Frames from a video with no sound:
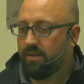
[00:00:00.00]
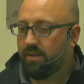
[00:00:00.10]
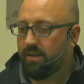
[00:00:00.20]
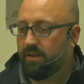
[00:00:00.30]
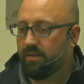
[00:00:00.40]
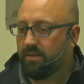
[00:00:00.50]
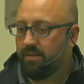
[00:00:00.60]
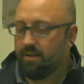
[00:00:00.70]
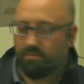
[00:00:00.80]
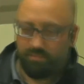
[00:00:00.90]
and you
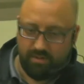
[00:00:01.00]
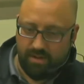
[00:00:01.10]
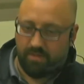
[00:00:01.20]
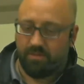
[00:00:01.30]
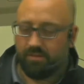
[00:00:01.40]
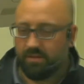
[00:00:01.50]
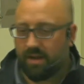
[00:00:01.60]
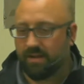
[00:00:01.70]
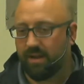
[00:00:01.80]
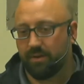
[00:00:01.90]
know, now that I
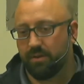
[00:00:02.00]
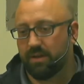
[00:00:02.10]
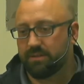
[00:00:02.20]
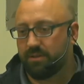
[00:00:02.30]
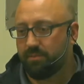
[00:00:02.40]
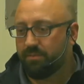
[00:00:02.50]
digress, I'm